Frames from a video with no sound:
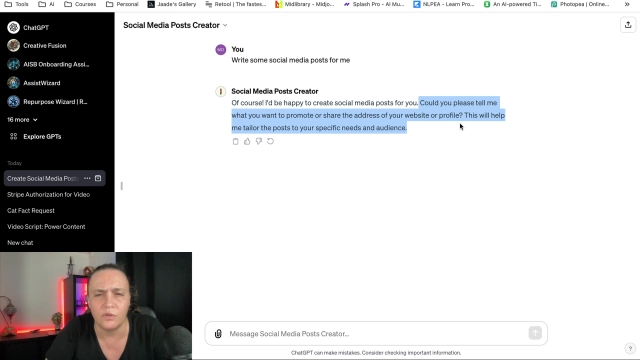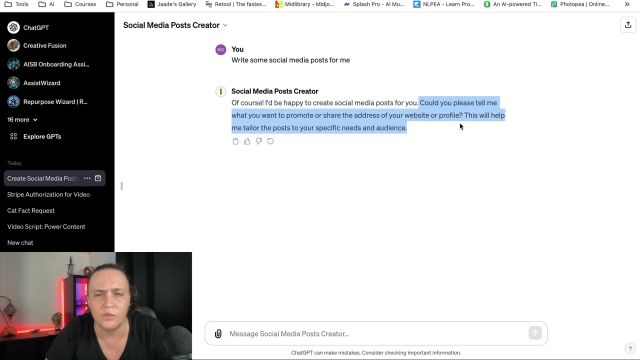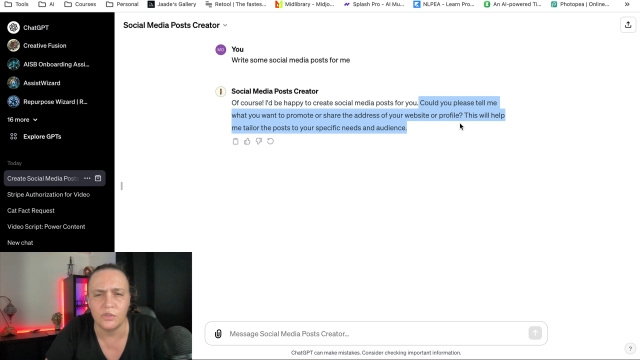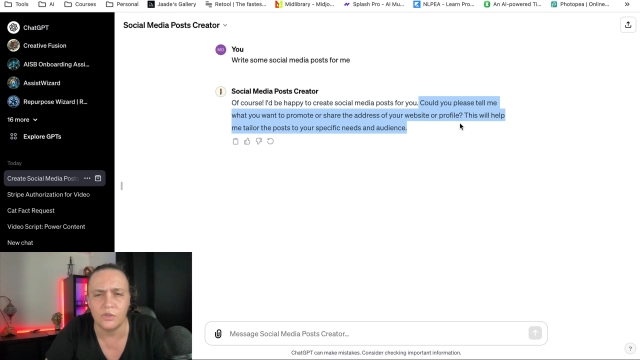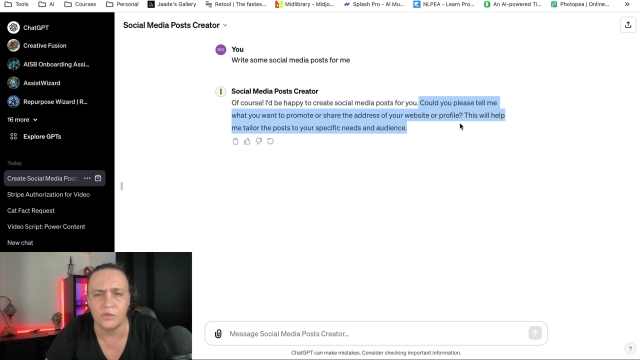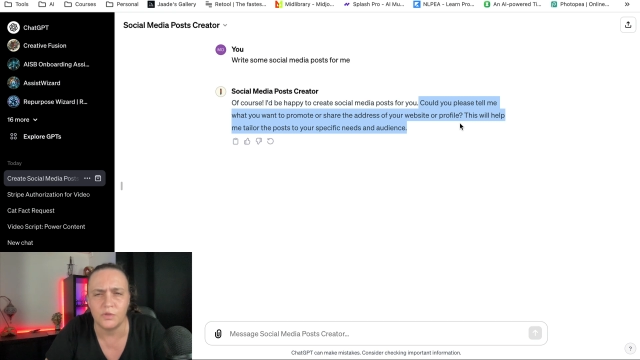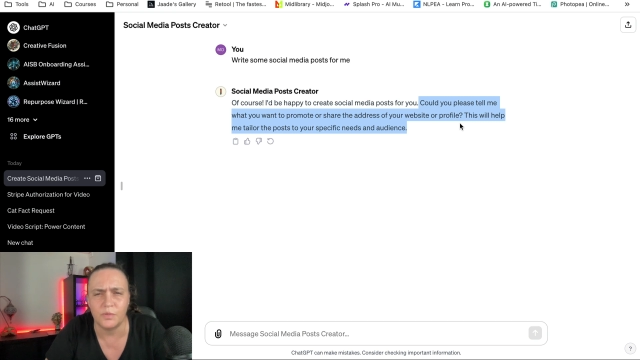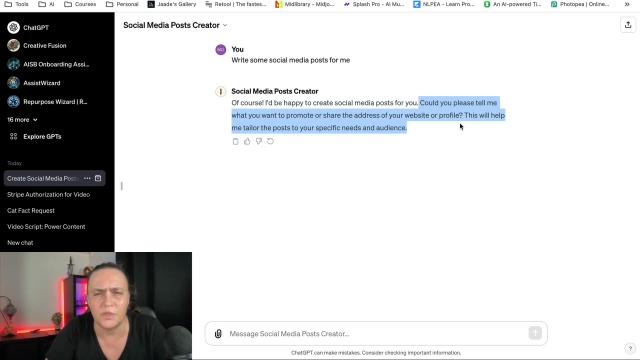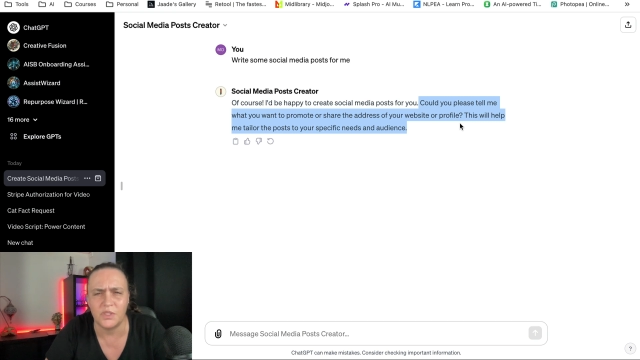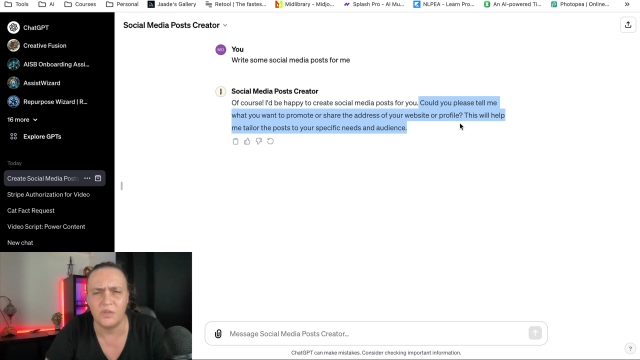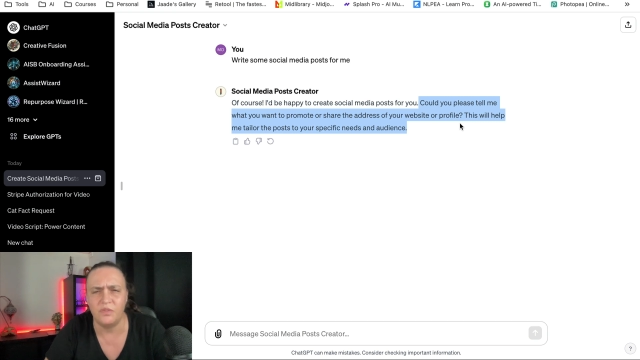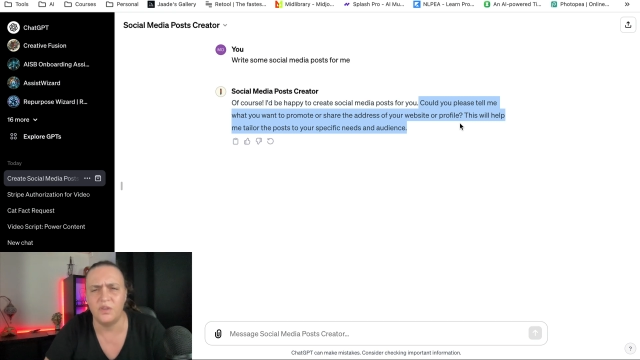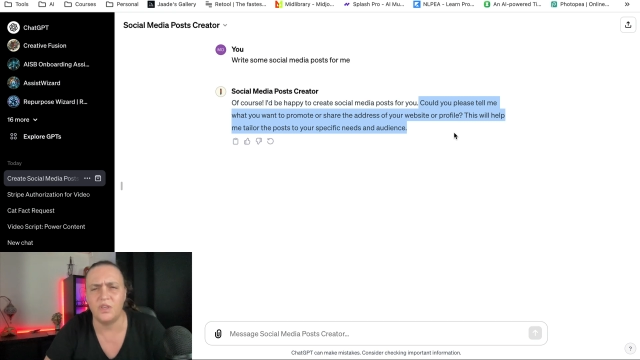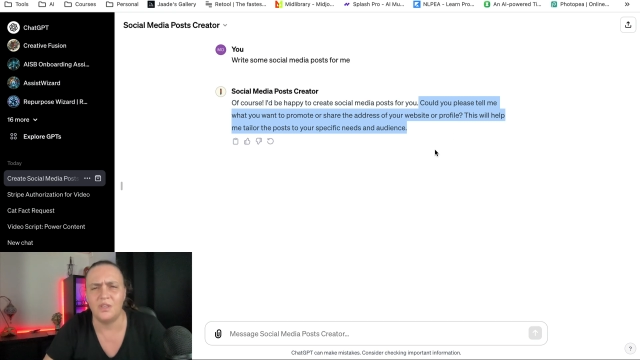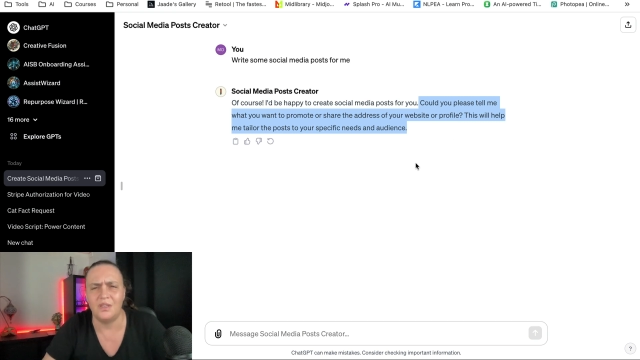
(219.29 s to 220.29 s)
to your
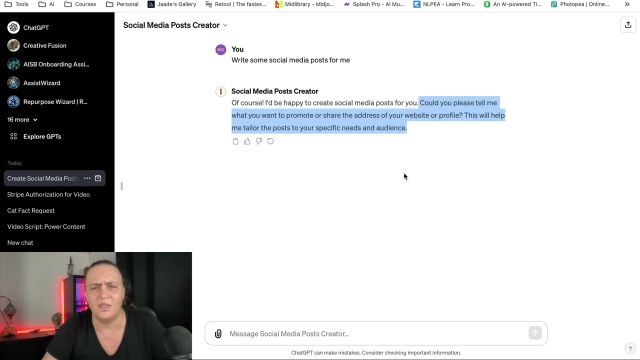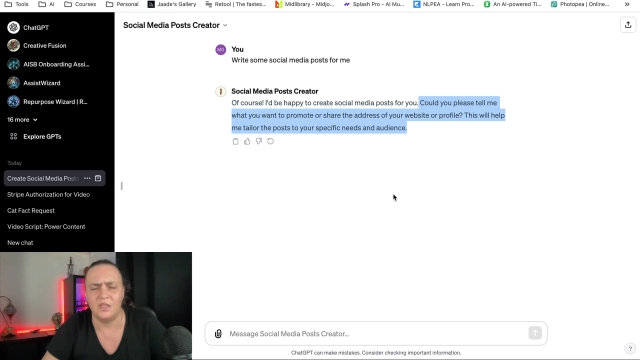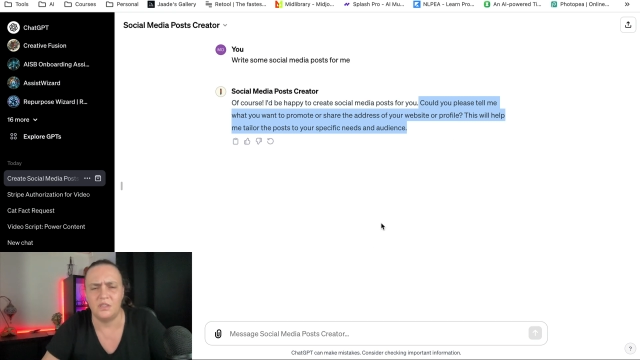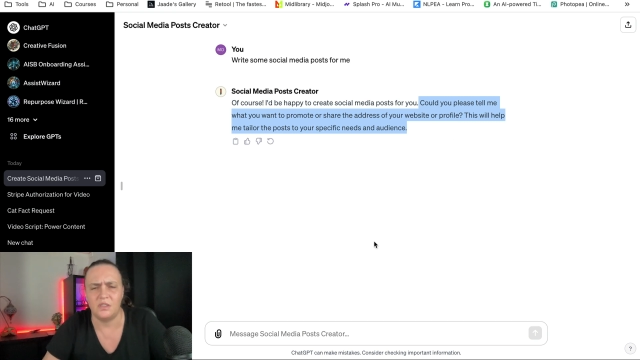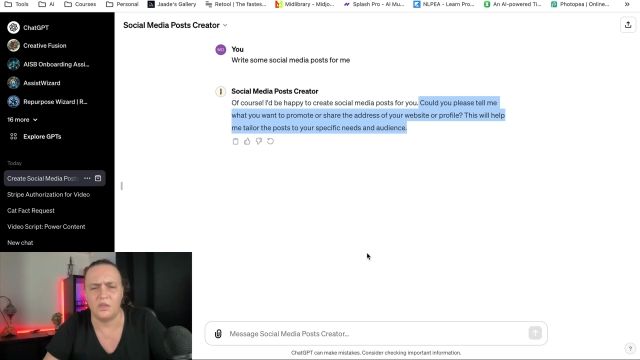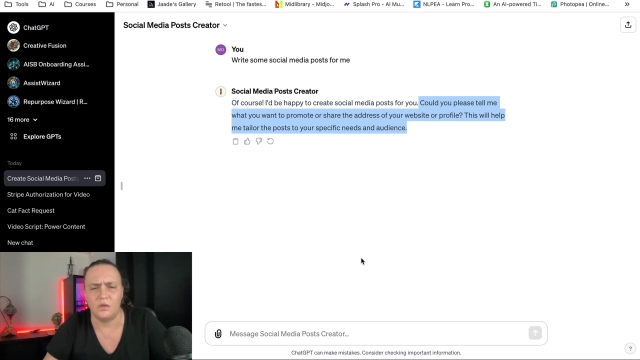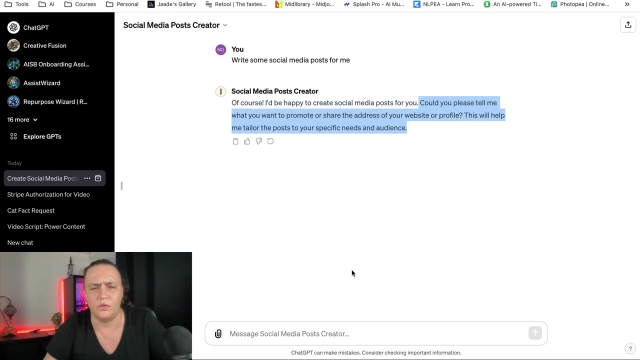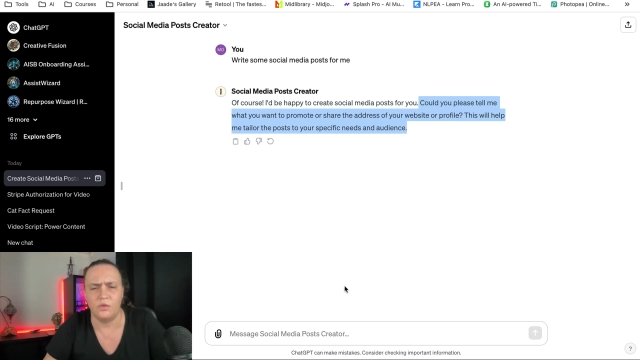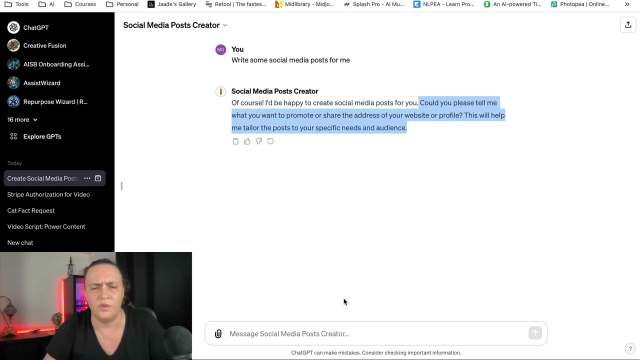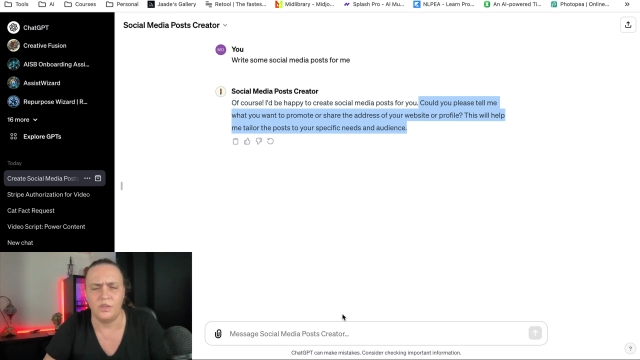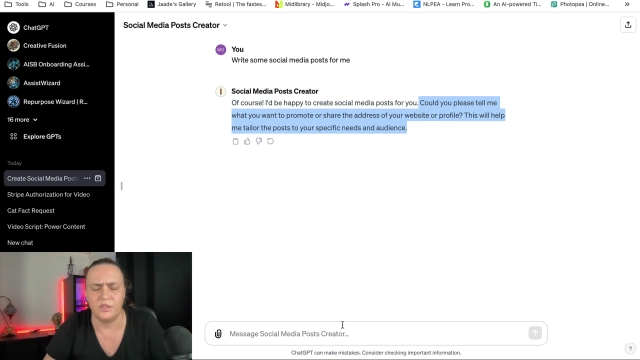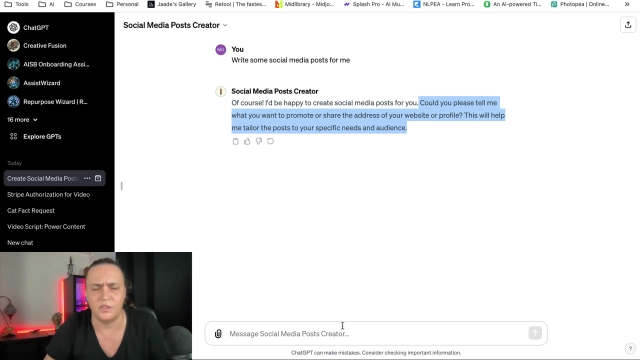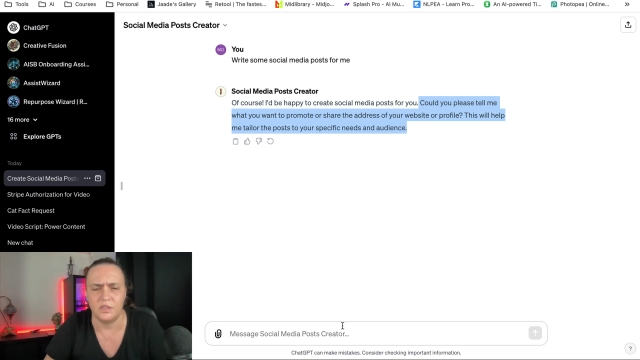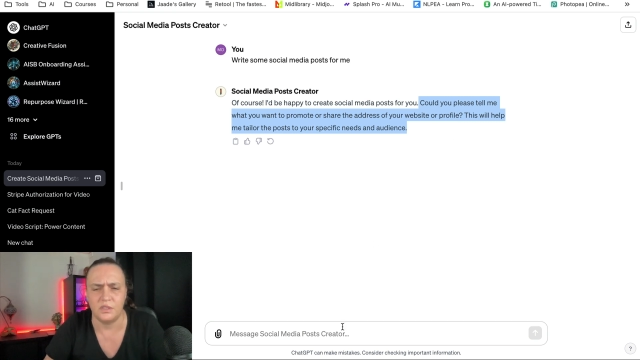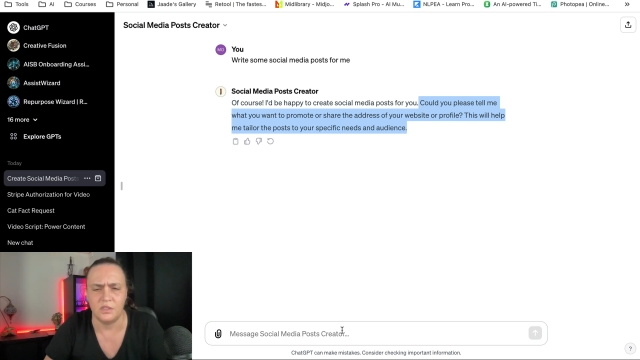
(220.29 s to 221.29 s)
specific needs and
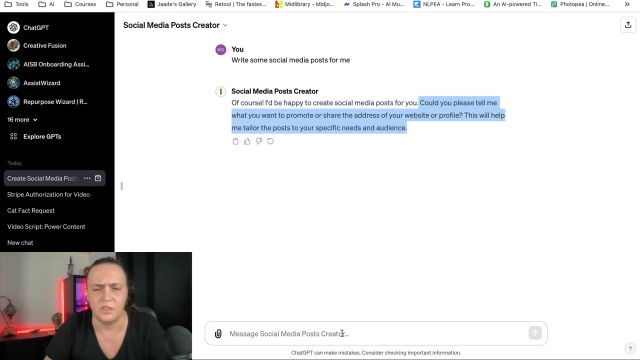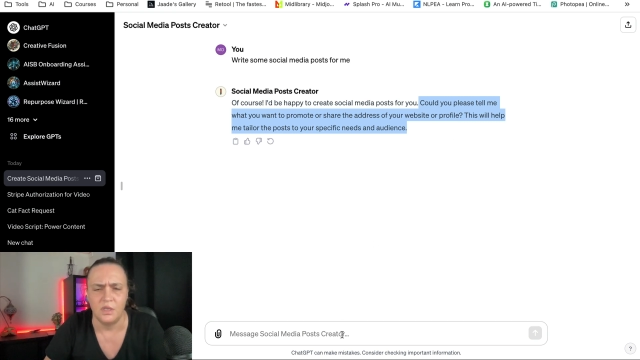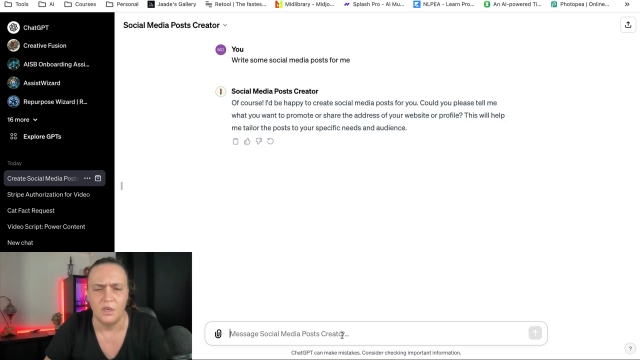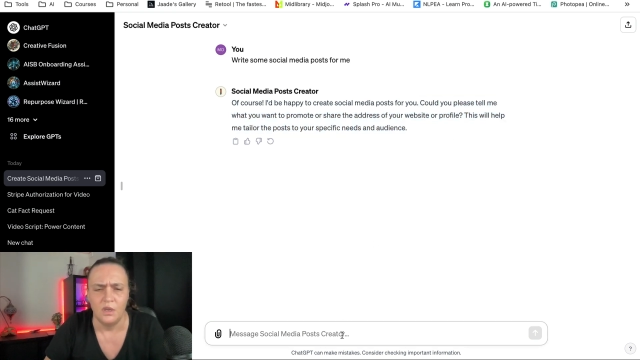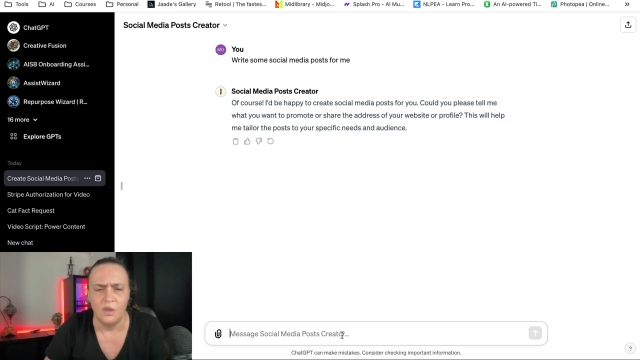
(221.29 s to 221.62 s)
audiences.